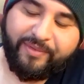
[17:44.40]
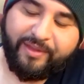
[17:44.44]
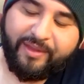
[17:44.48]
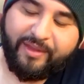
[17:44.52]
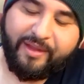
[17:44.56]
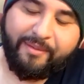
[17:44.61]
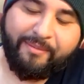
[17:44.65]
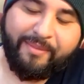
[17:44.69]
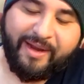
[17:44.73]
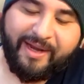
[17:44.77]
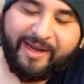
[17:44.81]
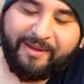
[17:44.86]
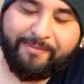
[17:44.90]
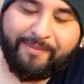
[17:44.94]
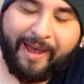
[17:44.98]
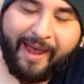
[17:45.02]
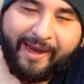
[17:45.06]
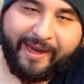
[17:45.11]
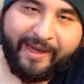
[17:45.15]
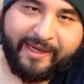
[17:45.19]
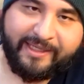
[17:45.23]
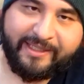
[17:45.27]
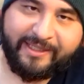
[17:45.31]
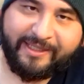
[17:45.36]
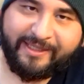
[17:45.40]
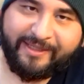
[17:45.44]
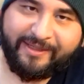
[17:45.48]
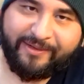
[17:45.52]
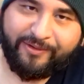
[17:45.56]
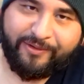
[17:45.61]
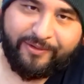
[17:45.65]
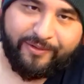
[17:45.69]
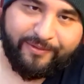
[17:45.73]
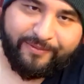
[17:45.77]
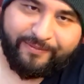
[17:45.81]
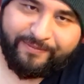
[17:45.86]
many packets
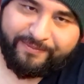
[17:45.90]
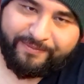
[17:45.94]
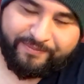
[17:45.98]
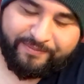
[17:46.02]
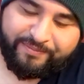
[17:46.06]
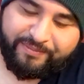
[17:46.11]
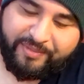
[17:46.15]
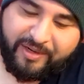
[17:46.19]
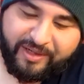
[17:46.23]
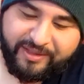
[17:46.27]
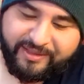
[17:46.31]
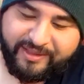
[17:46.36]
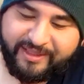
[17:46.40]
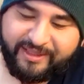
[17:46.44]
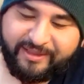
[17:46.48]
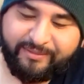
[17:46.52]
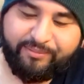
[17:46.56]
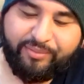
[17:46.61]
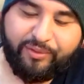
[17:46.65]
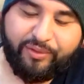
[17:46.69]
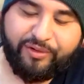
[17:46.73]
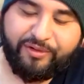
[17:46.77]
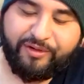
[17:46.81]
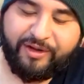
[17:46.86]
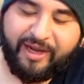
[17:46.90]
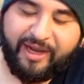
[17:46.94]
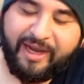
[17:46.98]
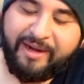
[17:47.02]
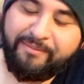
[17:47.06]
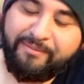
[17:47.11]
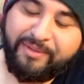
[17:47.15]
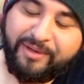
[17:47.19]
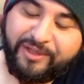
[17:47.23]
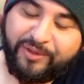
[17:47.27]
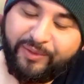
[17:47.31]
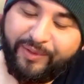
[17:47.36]
or boxes bought
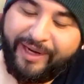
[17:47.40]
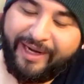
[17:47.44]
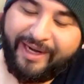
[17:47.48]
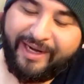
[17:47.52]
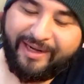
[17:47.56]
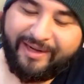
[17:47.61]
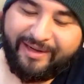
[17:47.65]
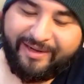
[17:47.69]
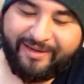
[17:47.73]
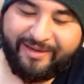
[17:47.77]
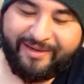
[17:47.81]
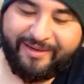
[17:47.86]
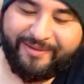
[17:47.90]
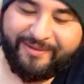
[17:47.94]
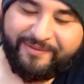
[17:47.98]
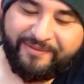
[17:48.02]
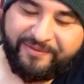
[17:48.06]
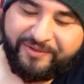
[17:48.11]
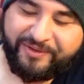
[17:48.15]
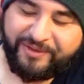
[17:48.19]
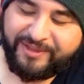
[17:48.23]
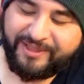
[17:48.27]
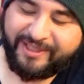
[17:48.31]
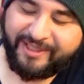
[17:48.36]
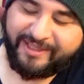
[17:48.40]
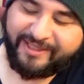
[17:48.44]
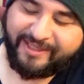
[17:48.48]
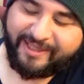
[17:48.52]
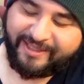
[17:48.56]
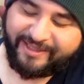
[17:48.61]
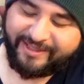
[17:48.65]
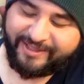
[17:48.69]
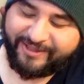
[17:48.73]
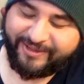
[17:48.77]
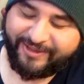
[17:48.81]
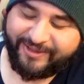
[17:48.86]
in between those
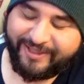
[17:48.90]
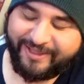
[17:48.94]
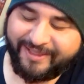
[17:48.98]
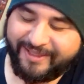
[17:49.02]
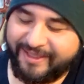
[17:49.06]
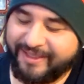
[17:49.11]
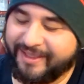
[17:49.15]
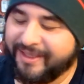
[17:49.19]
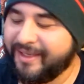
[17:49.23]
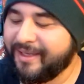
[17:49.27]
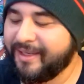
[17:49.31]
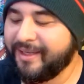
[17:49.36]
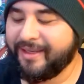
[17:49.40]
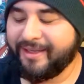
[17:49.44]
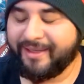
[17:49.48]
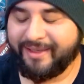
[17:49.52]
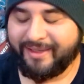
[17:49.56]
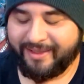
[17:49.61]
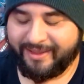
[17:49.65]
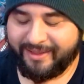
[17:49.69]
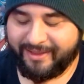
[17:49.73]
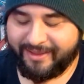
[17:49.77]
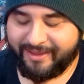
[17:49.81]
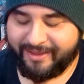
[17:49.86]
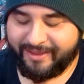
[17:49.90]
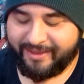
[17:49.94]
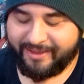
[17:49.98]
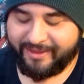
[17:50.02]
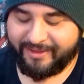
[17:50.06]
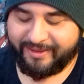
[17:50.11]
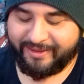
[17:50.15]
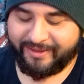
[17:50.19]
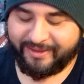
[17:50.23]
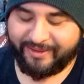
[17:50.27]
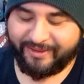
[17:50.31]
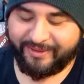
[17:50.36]
success stories.
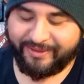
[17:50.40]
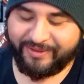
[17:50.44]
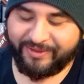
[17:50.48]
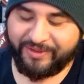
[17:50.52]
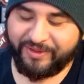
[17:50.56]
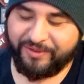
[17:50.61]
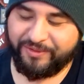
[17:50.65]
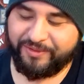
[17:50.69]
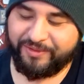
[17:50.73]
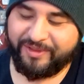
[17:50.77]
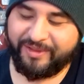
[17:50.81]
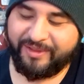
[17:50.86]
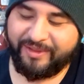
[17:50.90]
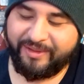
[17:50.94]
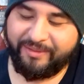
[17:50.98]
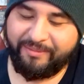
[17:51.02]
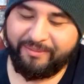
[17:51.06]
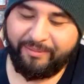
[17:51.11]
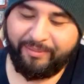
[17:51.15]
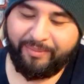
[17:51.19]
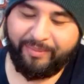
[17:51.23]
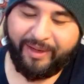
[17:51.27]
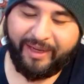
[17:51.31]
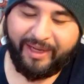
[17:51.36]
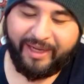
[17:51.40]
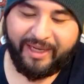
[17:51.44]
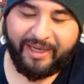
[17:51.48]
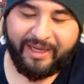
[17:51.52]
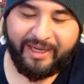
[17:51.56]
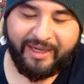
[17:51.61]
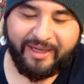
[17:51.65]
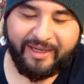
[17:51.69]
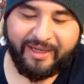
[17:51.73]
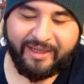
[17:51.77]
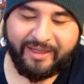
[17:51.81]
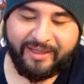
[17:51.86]
So don't
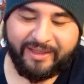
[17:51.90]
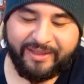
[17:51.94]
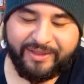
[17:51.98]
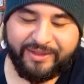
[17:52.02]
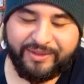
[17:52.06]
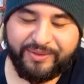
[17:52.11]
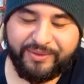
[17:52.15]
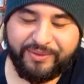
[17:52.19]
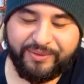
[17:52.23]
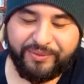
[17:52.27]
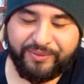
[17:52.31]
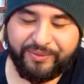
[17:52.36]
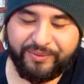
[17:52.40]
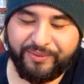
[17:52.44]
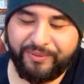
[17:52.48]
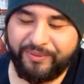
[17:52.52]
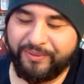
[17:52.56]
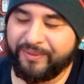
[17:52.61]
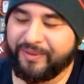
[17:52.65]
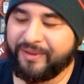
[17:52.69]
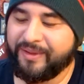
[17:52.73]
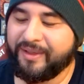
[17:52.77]
be too